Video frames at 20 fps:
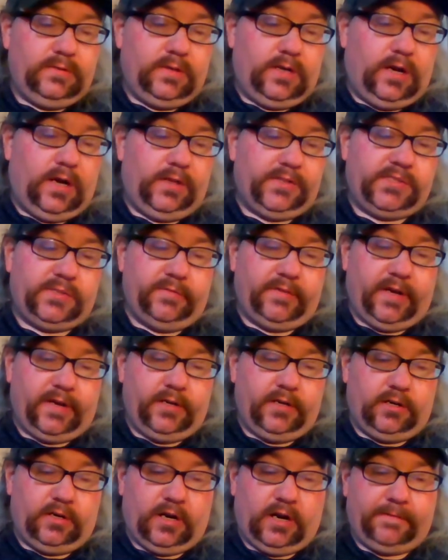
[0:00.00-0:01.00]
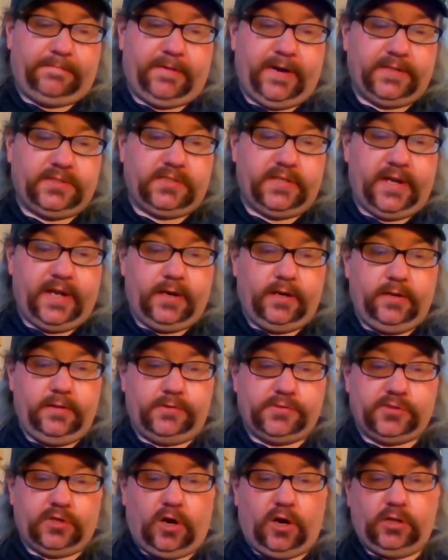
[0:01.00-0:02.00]
Uh, let's see, we got here uh, Frank Tanana.
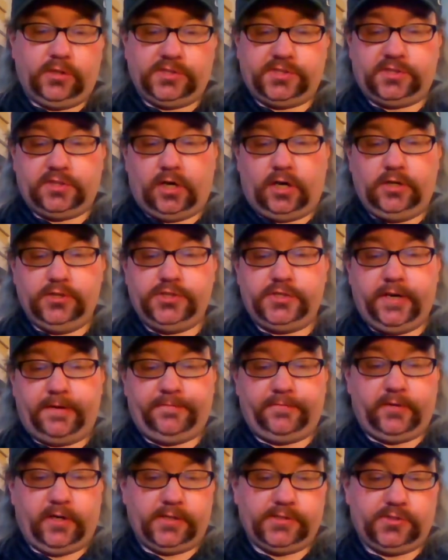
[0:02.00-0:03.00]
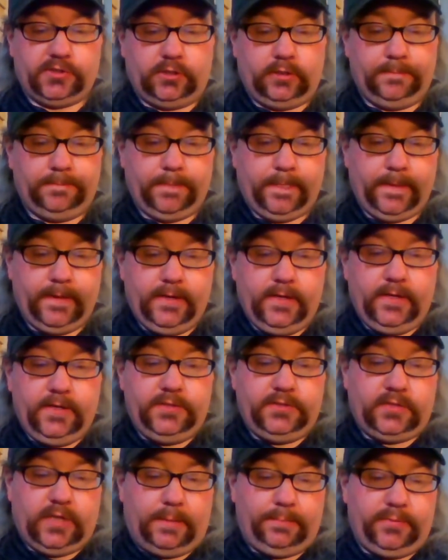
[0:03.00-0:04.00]
There's an all-star, Jeff Russell.
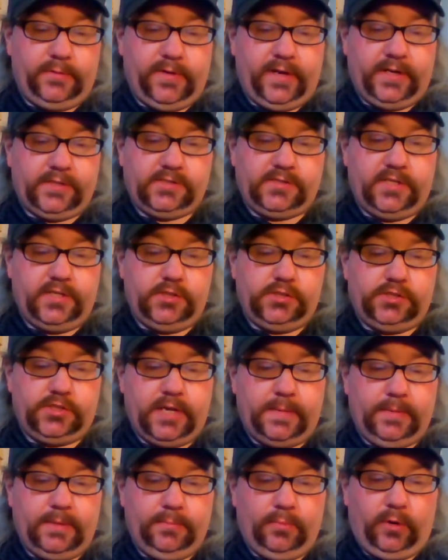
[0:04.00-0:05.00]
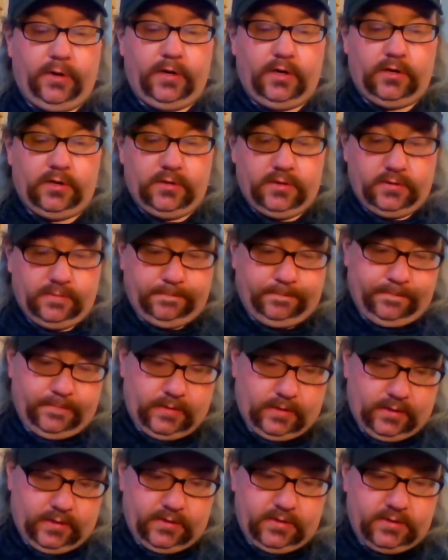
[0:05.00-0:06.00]
Tom Brunansky, Jamie Moyer,
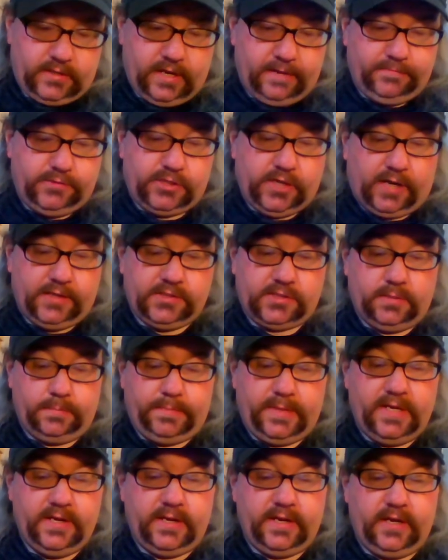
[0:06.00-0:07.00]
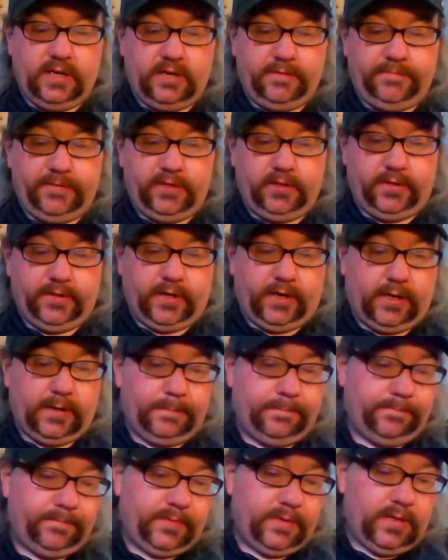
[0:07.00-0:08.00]
Dave Johnson, Pete Incaviglia.
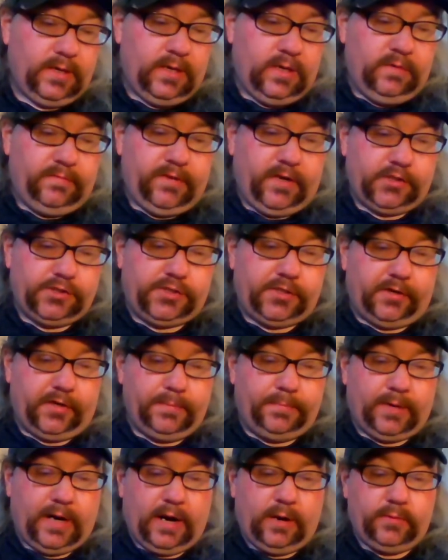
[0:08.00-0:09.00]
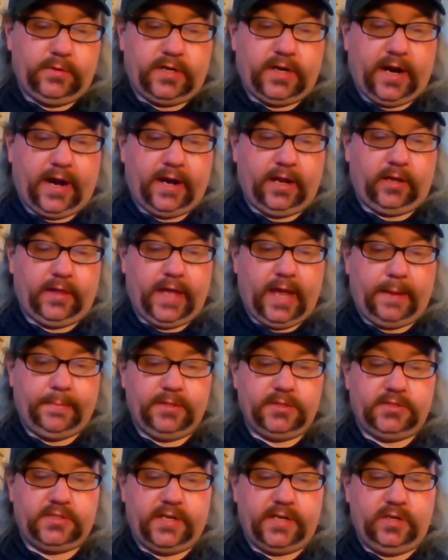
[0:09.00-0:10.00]
Got Jerry Brown, Kyle
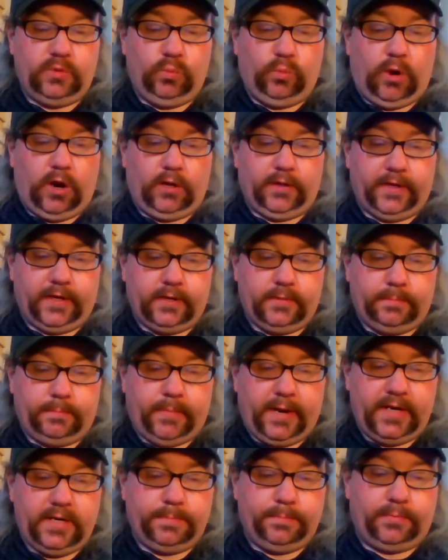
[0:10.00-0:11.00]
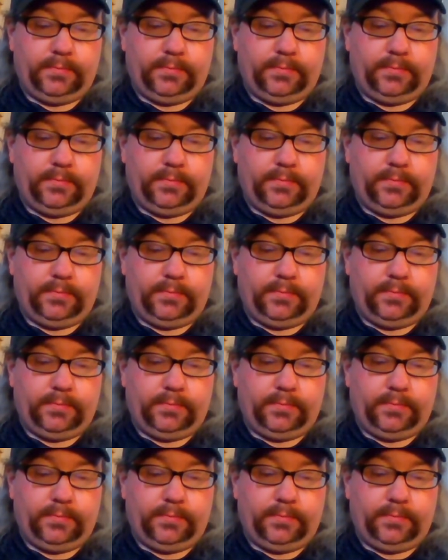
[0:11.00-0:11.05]
Abbott, Denny Walling, Mike